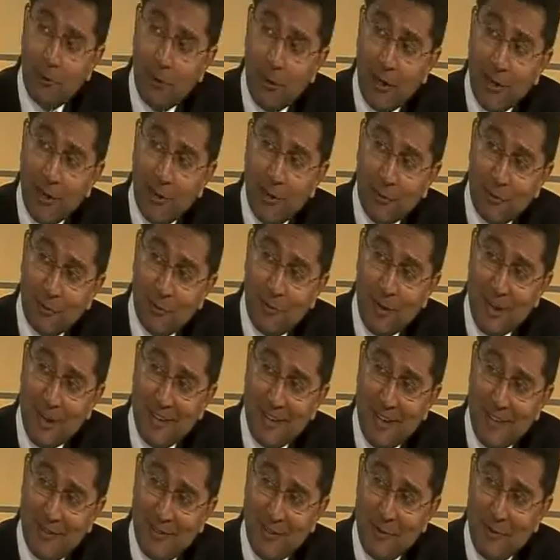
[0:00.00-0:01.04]
really got to be
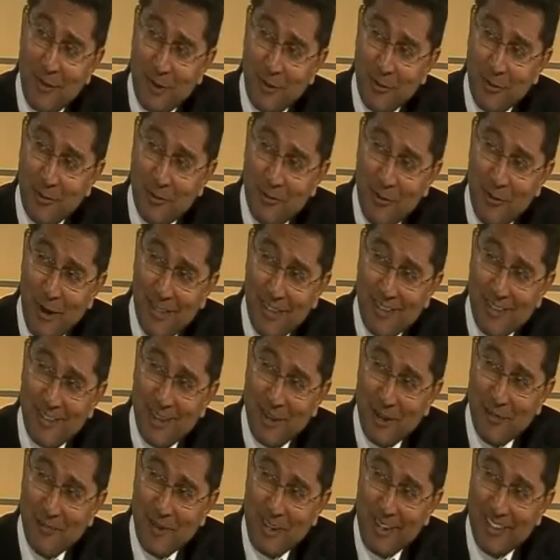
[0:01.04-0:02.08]
tested because of when the
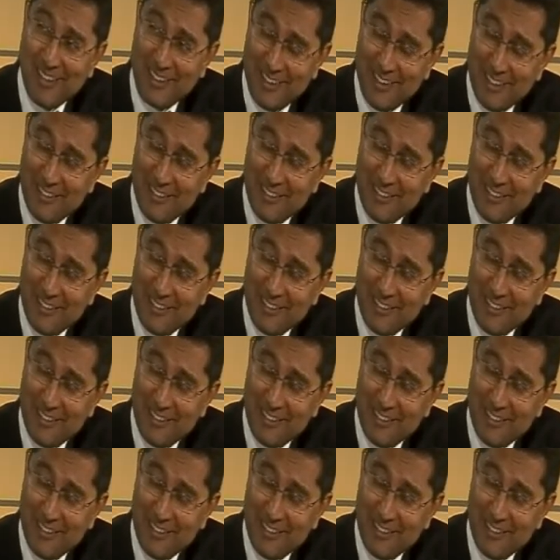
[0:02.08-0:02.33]
settlement...